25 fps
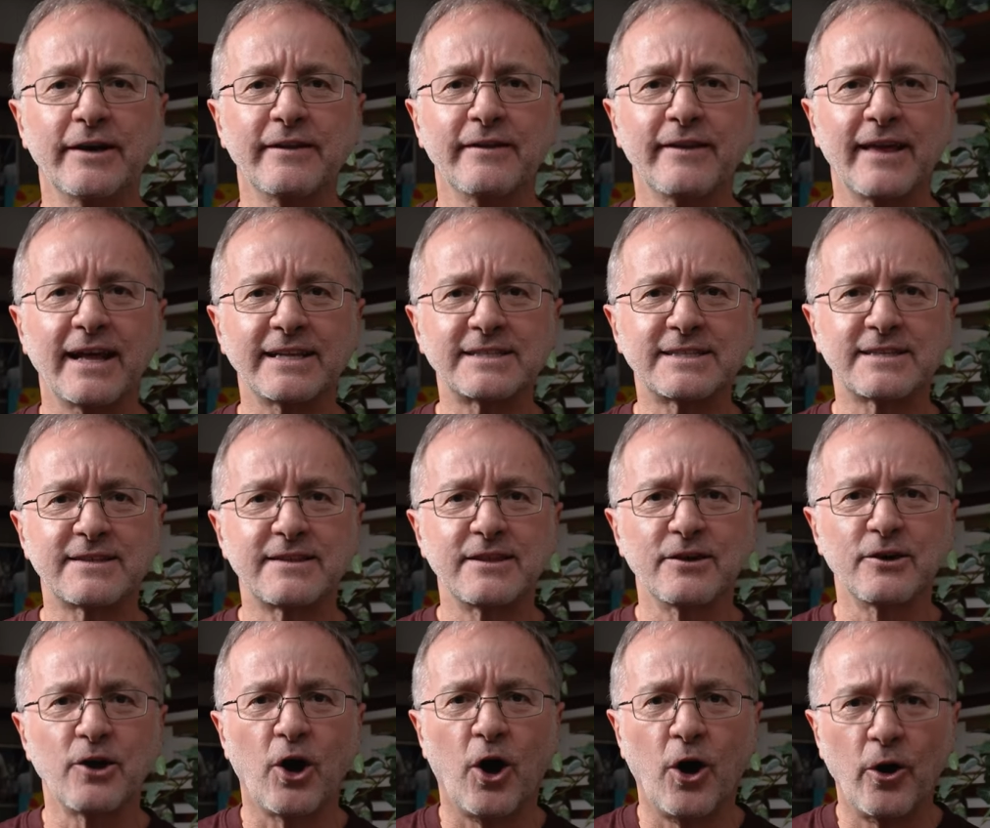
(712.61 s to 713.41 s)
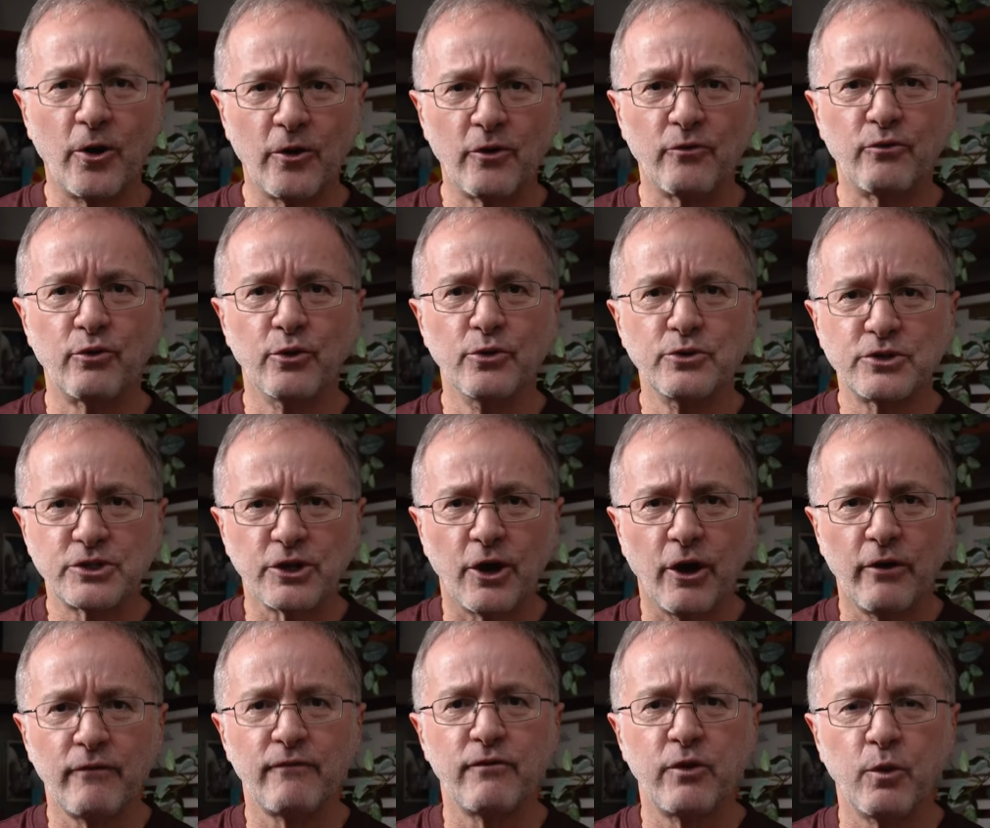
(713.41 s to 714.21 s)
That's the root
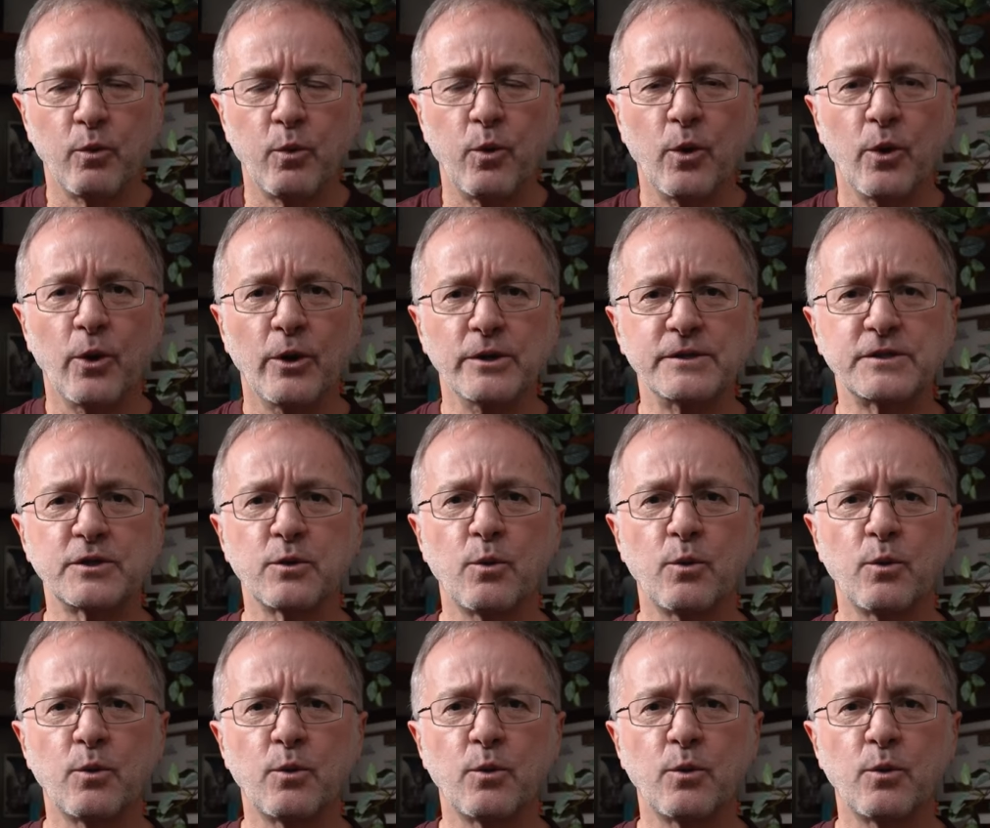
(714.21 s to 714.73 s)
of the word.